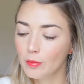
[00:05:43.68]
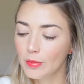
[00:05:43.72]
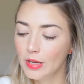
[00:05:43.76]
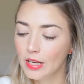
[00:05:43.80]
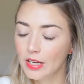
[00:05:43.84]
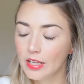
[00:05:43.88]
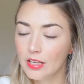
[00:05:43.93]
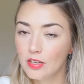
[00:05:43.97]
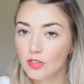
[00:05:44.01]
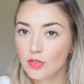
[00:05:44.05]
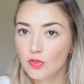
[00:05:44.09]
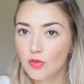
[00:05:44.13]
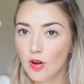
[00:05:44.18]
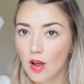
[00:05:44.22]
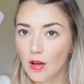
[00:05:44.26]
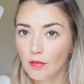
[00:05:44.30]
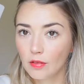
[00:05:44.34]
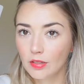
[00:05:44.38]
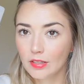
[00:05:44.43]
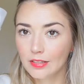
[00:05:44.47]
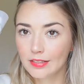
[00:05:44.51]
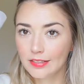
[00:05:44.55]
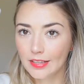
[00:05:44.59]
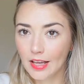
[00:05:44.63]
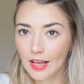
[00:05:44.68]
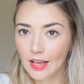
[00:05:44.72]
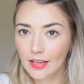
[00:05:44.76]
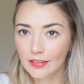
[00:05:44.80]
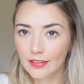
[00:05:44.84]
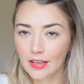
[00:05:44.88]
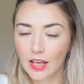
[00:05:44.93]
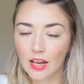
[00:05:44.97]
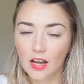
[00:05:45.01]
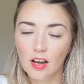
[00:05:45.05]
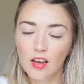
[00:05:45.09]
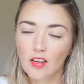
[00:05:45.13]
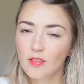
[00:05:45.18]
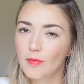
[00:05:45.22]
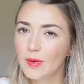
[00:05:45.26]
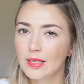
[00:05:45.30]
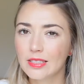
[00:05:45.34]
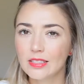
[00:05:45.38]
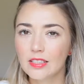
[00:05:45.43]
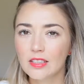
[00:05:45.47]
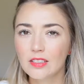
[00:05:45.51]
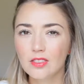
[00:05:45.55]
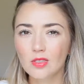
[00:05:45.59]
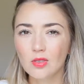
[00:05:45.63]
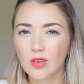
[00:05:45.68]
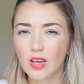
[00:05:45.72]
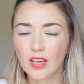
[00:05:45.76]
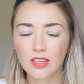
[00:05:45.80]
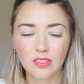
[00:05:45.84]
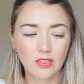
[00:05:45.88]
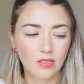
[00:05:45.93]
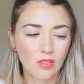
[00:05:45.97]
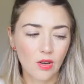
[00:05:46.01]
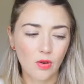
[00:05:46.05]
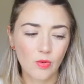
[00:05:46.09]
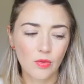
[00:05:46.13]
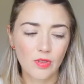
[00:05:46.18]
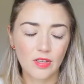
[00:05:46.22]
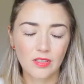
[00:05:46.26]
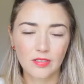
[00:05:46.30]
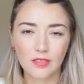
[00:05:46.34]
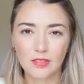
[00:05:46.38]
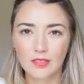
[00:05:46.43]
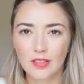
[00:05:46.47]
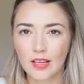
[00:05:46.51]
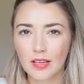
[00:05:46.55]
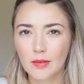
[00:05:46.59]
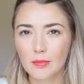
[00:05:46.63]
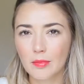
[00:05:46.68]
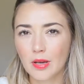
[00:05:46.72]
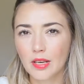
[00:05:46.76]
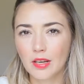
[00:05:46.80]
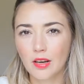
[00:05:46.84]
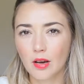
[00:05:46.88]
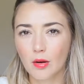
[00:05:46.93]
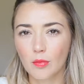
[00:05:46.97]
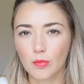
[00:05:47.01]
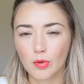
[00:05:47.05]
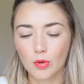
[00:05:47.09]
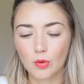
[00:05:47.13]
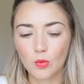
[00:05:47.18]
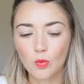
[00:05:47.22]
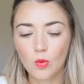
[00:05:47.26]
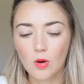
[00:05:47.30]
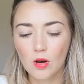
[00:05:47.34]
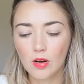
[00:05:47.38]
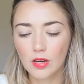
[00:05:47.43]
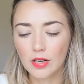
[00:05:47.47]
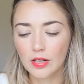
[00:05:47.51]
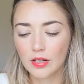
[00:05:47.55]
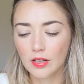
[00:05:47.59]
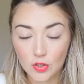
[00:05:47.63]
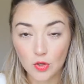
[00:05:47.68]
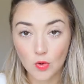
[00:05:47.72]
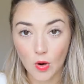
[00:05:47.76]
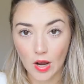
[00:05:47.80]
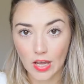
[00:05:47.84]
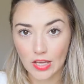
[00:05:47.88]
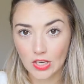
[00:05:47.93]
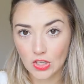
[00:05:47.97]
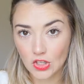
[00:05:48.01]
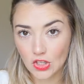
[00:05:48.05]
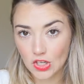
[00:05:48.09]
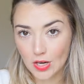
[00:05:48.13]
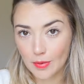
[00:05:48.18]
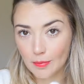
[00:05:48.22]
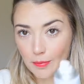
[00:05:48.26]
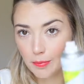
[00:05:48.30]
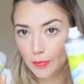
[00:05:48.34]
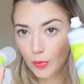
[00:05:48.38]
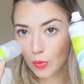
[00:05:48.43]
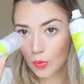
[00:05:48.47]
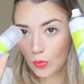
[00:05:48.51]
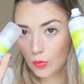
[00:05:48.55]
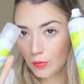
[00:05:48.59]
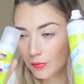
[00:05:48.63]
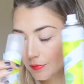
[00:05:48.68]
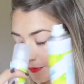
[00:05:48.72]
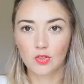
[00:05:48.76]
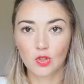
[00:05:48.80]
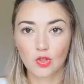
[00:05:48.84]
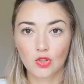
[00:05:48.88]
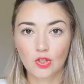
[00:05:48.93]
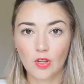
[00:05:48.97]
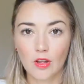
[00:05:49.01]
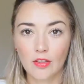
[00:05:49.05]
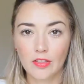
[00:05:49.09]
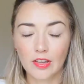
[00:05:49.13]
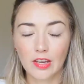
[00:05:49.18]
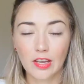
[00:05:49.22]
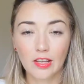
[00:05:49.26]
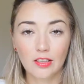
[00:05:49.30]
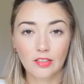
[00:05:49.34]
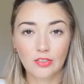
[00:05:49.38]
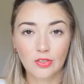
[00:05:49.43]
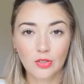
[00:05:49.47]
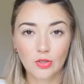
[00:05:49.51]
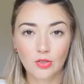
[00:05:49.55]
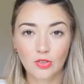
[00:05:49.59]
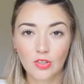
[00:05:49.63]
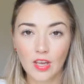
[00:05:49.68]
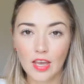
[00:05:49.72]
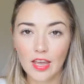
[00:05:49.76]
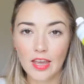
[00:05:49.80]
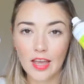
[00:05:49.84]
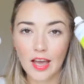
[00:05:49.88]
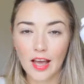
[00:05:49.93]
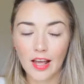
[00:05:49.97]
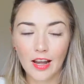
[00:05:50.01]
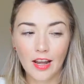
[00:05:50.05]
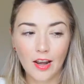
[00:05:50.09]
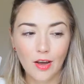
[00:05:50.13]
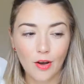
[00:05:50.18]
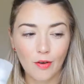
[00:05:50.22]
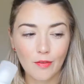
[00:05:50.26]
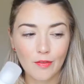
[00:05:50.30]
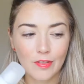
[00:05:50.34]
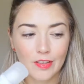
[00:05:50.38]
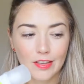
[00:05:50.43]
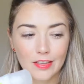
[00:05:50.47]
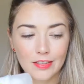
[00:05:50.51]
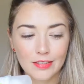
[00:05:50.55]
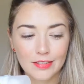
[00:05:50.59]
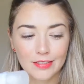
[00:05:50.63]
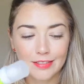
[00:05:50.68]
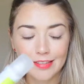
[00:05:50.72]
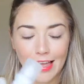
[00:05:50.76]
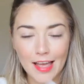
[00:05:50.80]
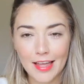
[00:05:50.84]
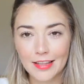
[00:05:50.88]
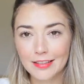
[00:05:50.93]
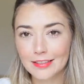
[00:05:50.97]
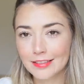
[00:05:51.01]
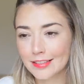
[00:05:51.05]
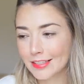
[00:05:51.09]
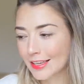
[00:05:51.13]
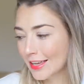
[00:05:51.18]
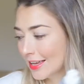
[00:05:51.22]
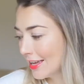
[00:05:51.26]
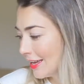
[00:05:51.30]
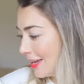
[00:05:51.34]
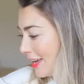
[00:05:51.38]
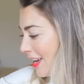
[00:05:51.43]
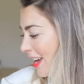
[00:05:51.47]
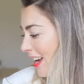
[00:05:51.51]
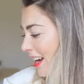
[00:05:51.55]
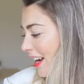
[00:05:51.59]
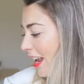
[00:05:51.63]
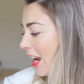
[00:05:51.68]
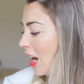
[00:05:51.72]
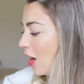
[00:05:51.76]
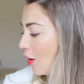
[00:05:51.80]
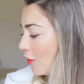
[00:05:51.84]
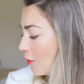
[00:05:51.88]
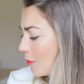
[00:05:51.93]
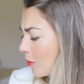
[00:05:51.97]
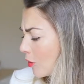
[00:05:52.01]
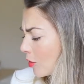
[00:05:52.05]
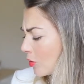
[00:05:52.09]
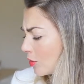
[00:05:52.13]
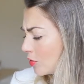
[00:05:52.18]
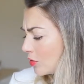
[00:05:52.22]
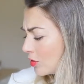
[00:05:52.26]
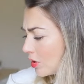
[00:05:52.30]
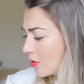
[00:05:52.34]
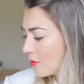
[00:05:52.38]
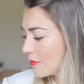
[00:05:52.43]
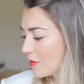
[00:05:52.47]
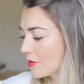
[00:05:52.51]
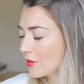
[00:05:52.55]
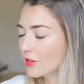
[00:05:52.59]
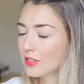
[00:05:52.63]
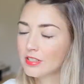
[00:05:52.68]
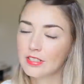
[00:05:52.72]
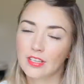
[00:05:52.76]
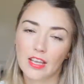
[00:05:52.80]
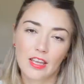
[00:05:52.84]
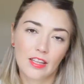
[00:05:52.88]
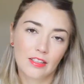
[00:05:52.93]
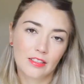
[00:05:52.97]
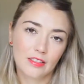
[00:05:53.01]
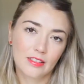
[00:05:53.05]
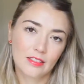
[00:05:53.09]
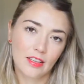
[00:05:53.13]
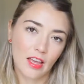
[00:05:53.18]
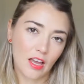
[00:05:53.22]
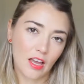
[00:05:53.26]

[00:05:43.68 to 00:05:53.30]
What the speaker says: mini travel size. I love Batiste. You guys know this is like my #1 dry shampoo. There's nothing else to say. I love this scent and I love most of their scents